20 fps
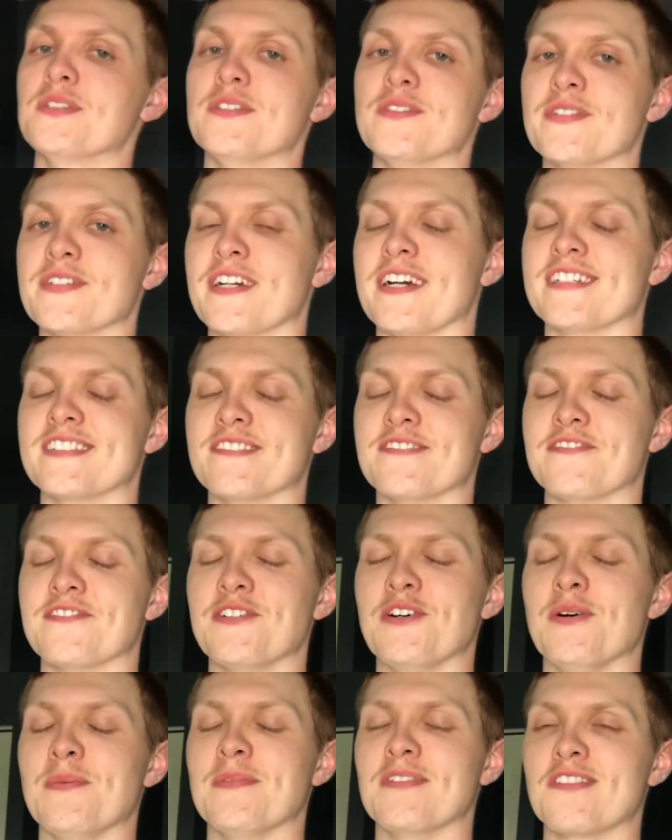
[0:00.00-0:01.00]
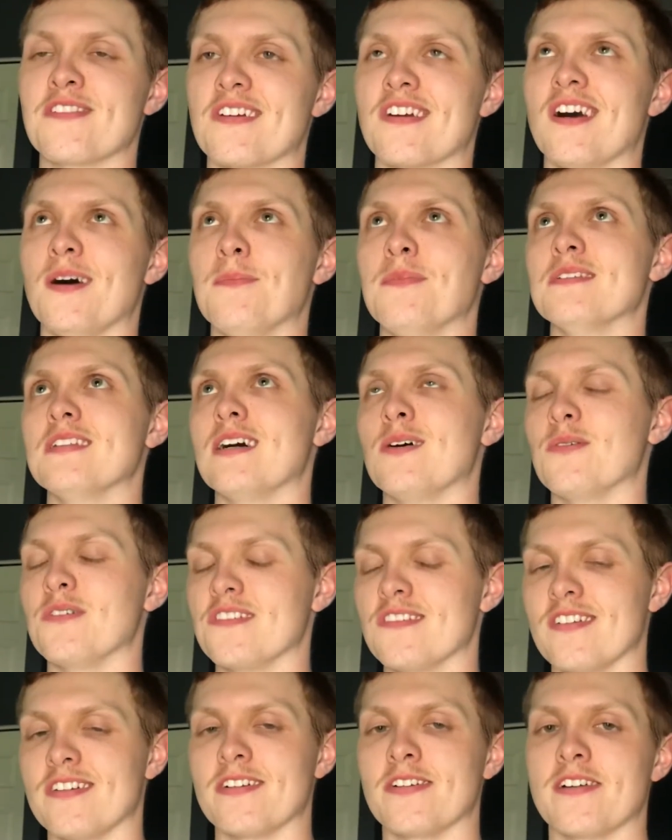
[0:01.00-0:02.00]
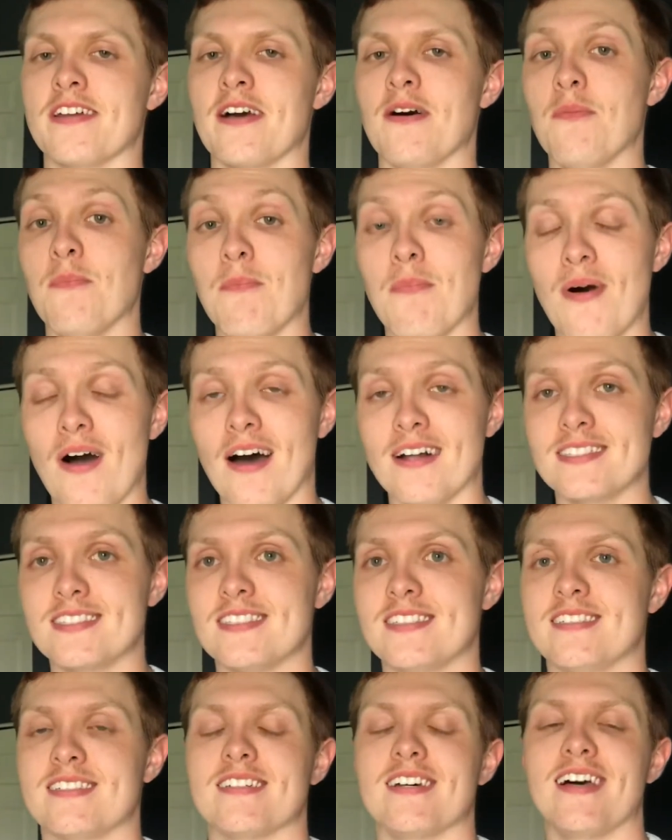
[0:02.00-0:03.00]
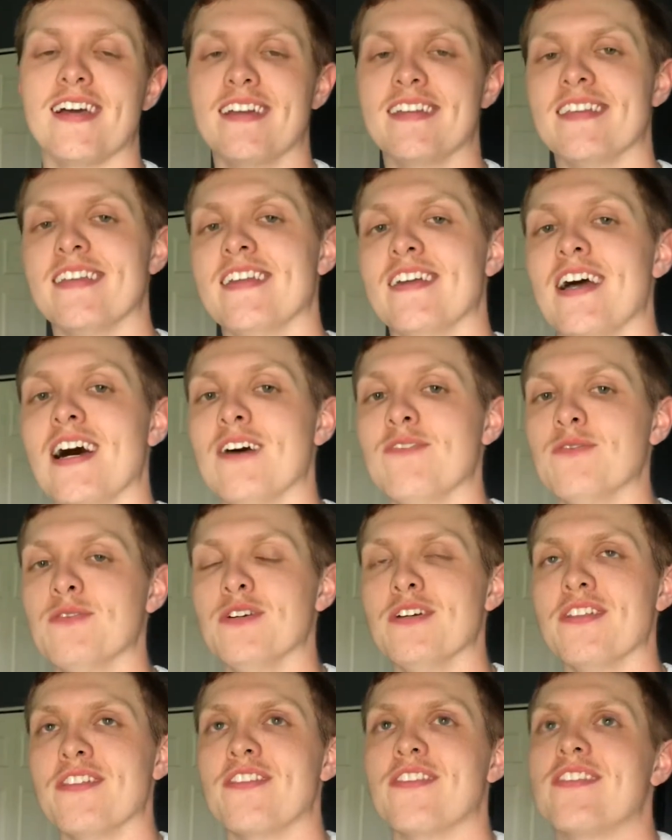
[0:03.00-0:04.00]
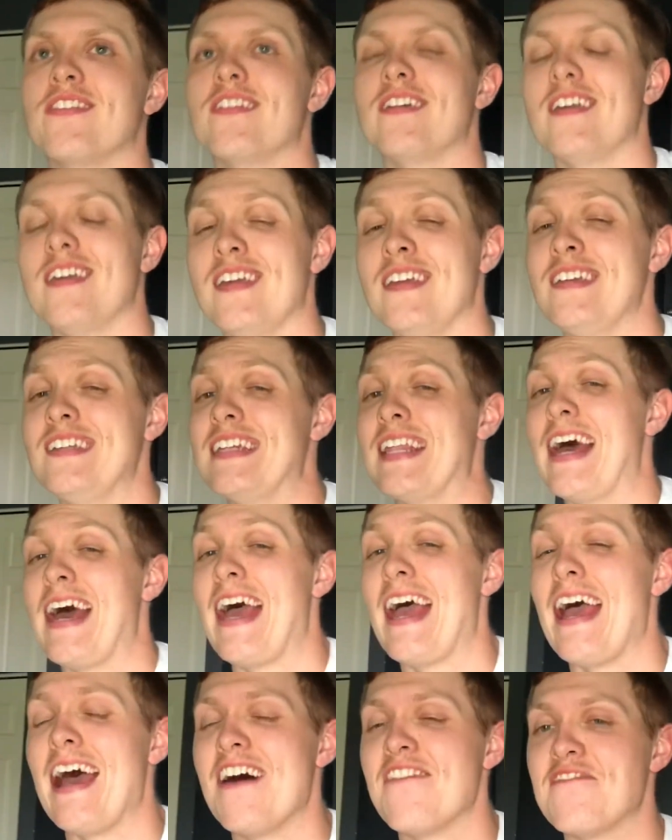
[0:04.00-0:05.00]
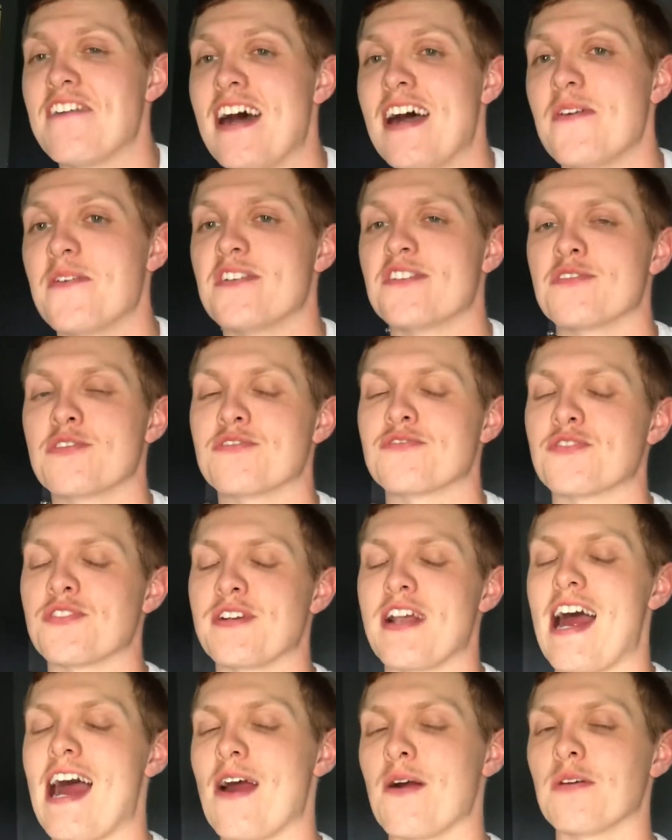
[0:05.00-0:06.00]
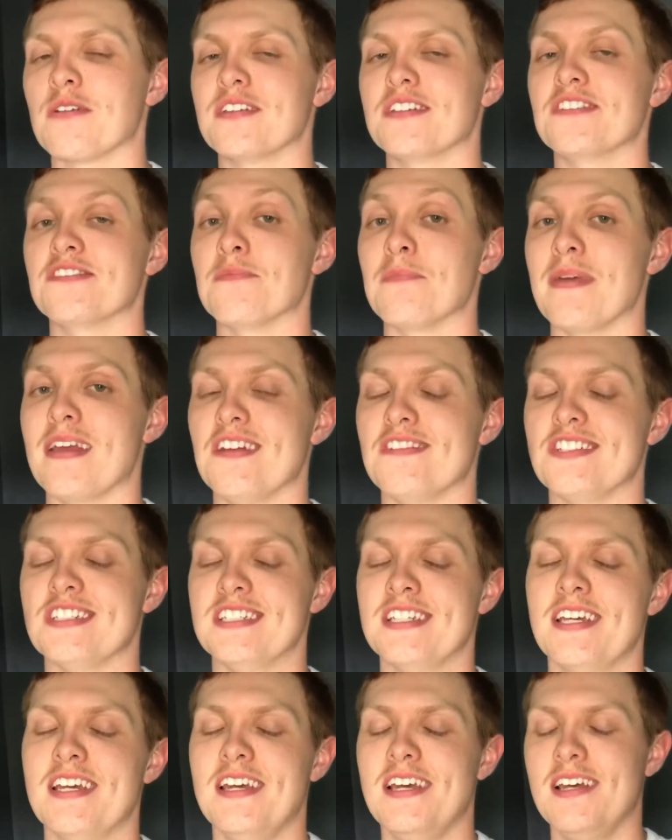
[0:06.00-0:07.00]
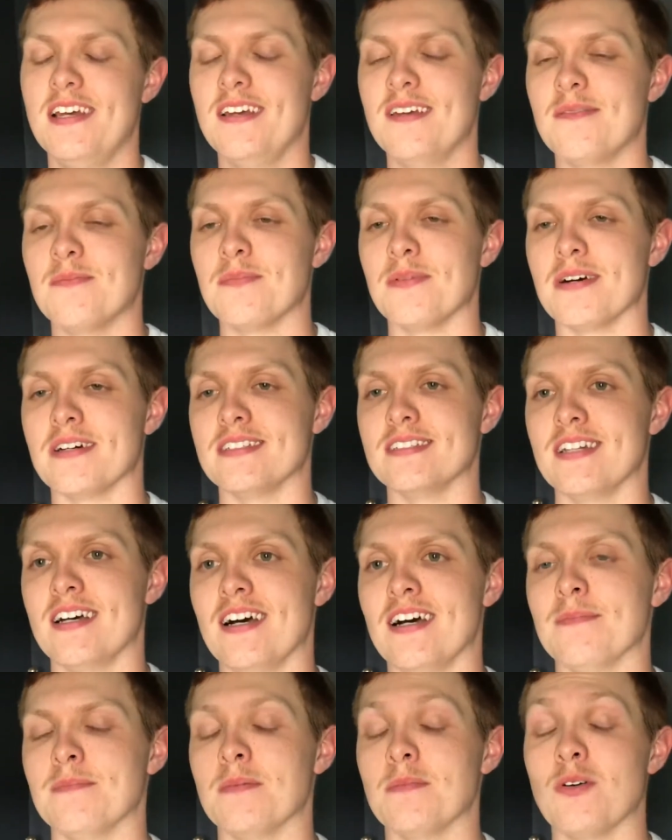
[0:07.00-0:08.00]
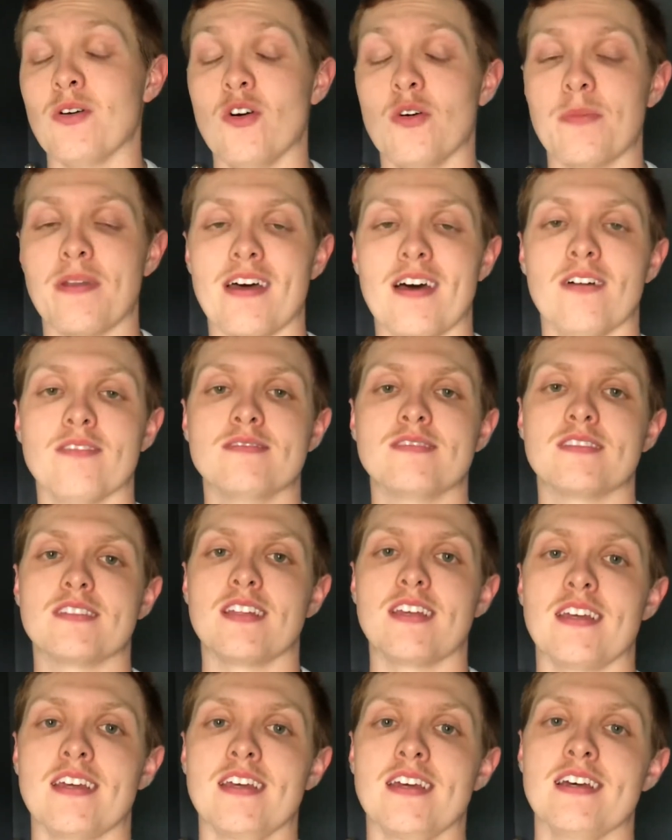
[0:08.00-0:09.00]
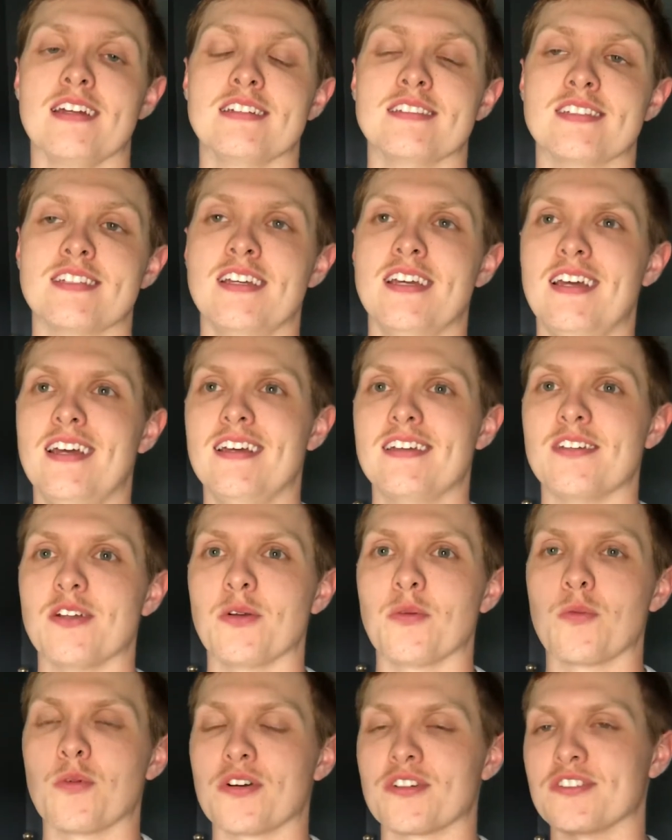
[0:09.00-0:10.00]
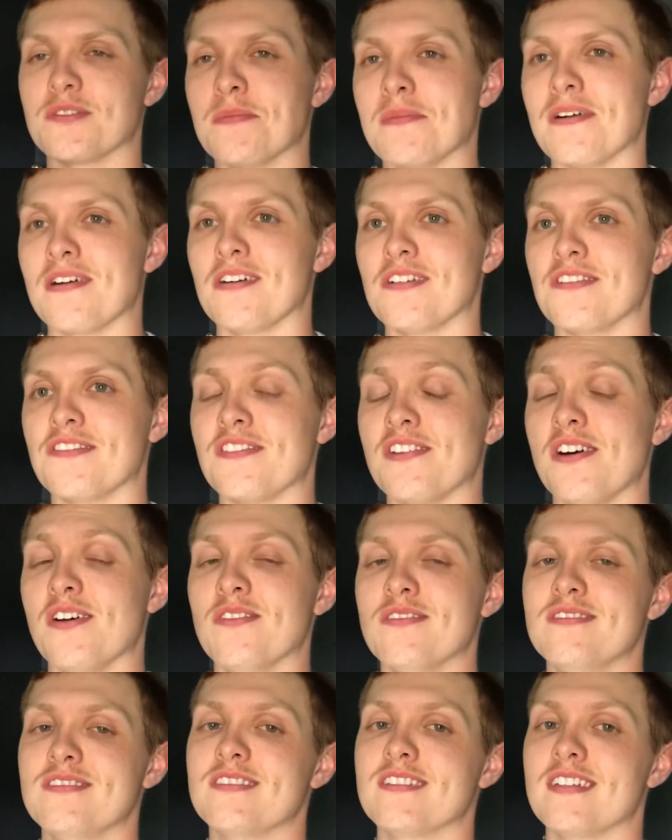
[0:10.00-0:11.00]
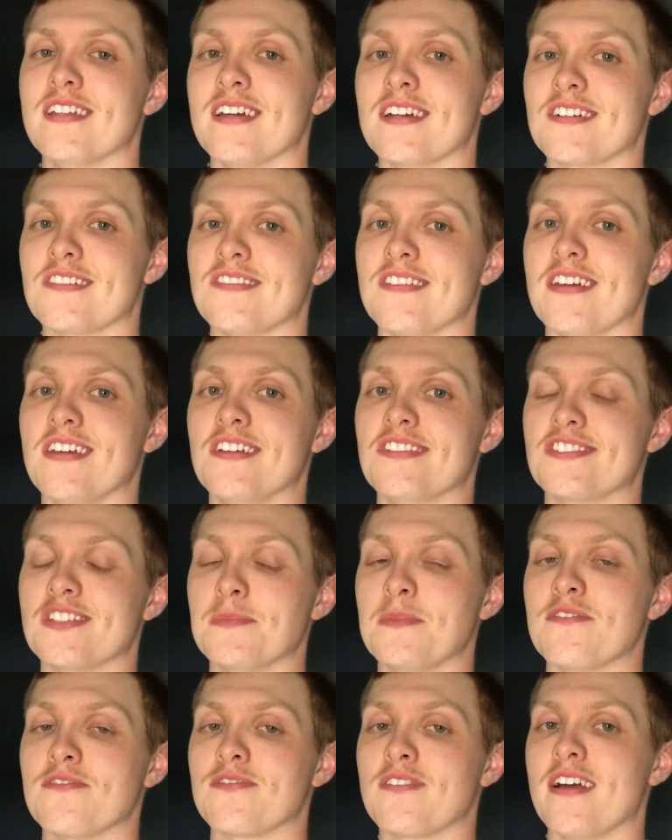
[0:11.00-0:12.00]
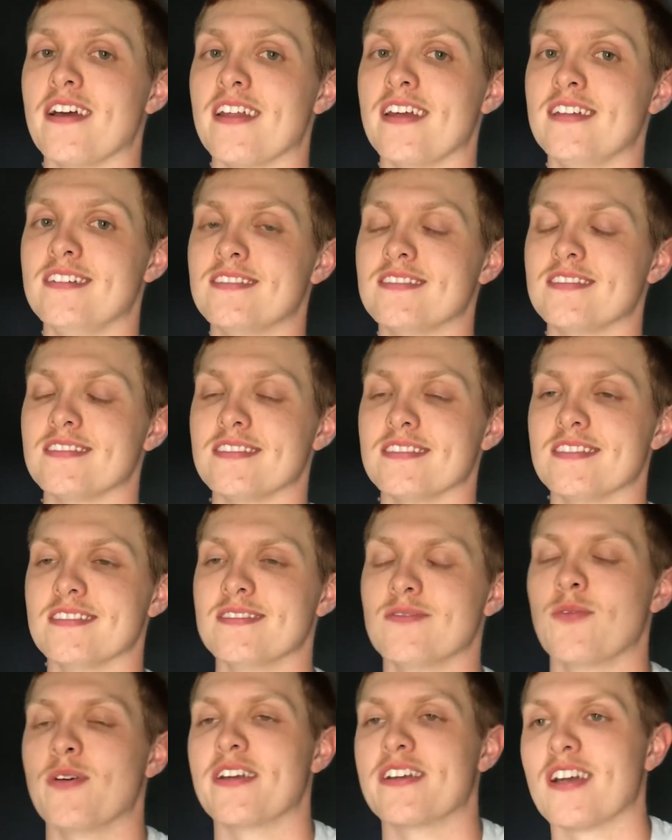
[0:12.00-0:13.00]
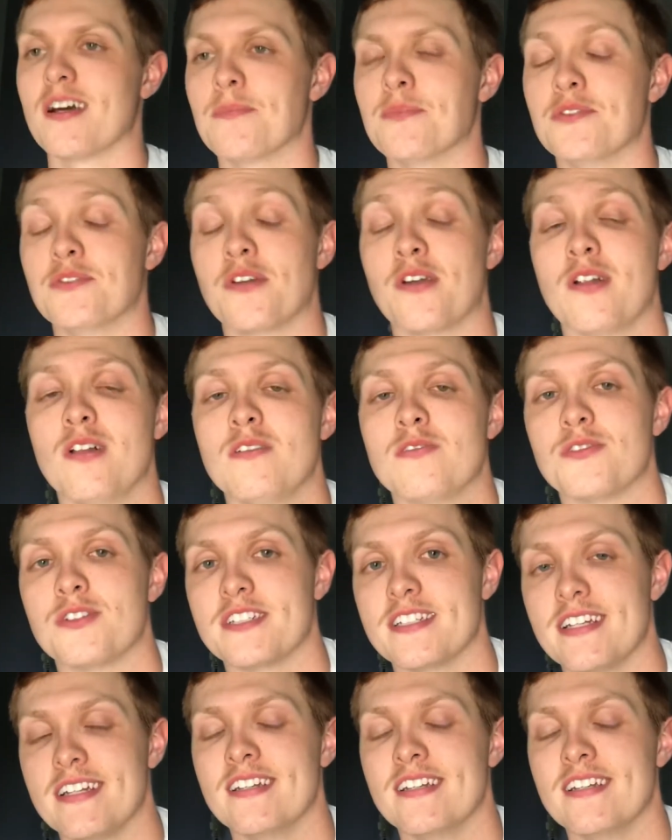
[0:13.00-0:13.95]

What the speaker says: forgot to film. It's a couple hours later now, but I ended the day off with 8.5 hours, which for an hourly is amazing. But I'm home now and don't work tomorrow. So the next day is gonna be Friday and wake up and do it all over again.